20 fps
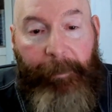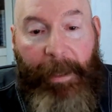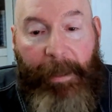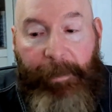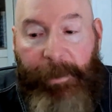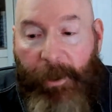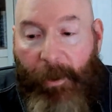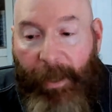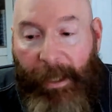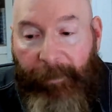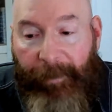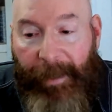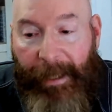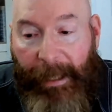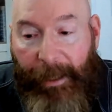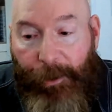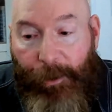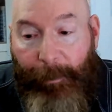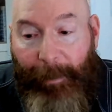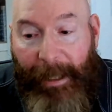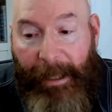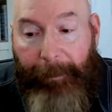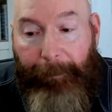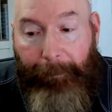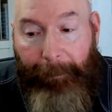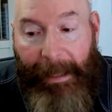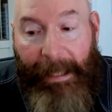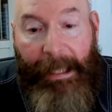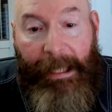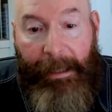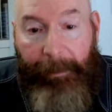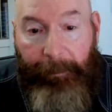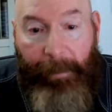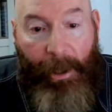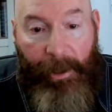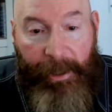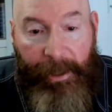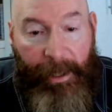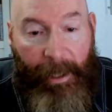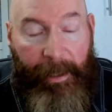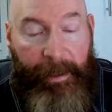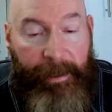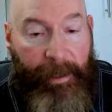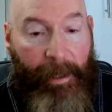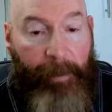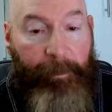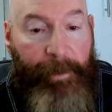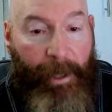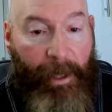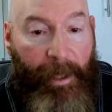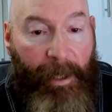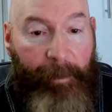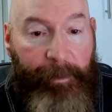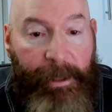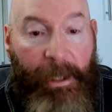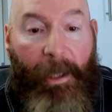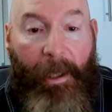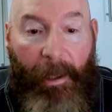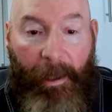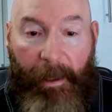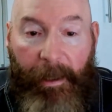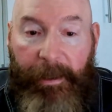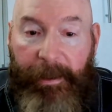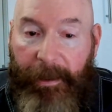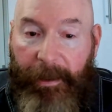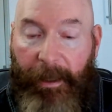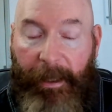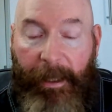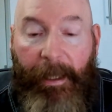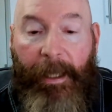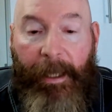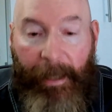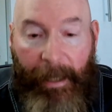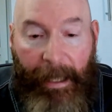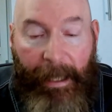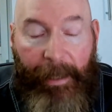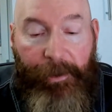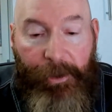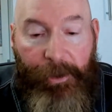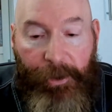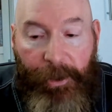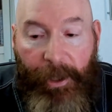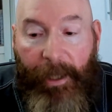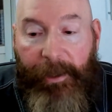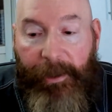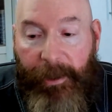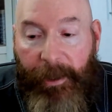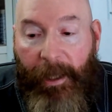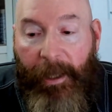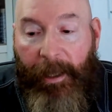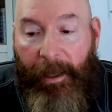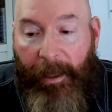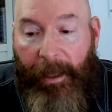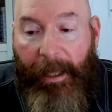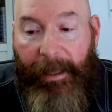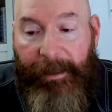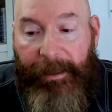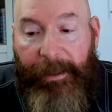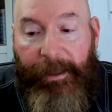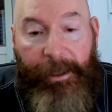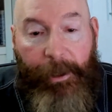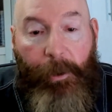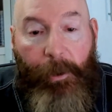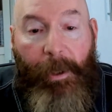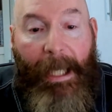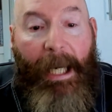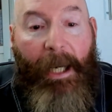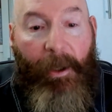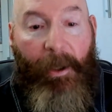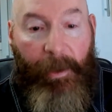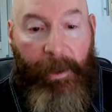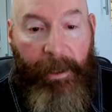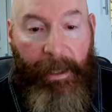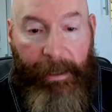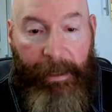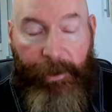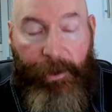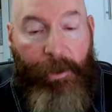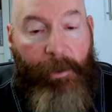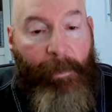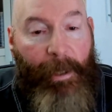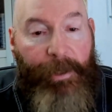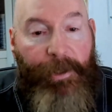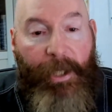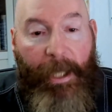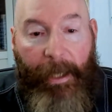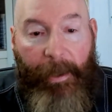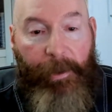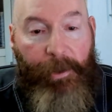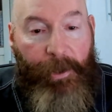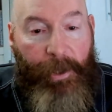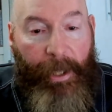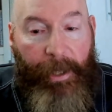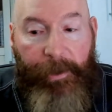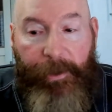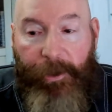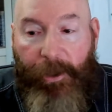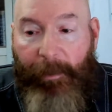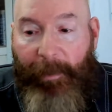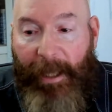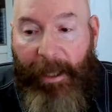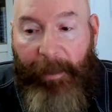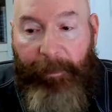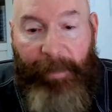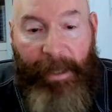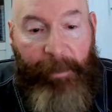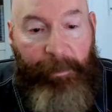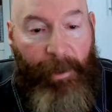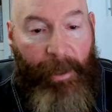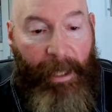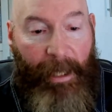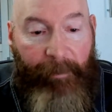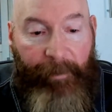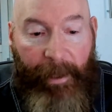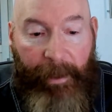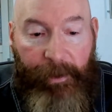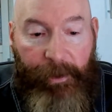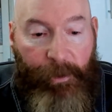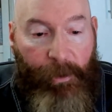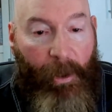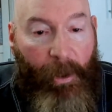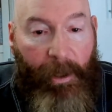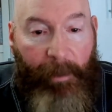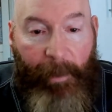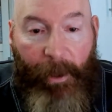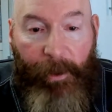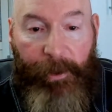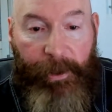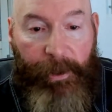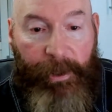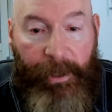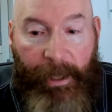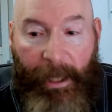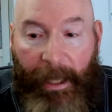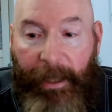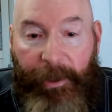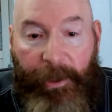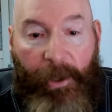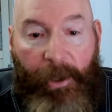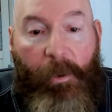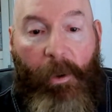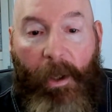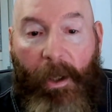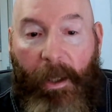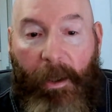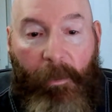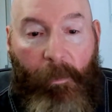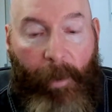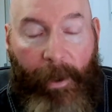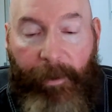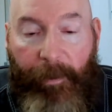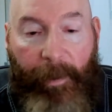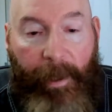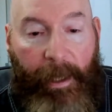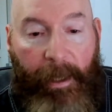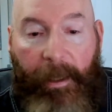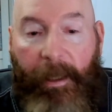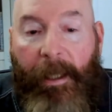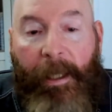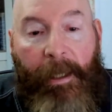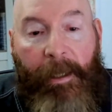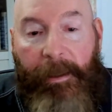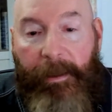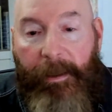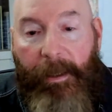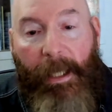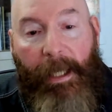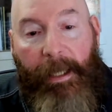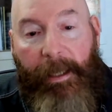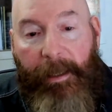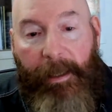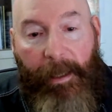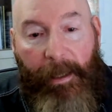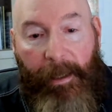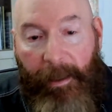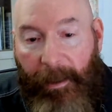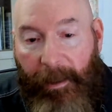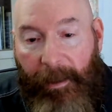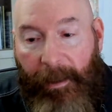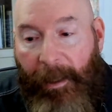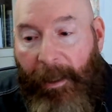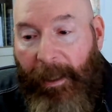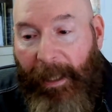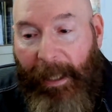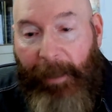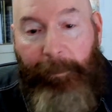people don't even need to be mean per se. Sometimes, honestly, it's too loud. It's too much energy. It's too many people having strong emotions, and you are withering like a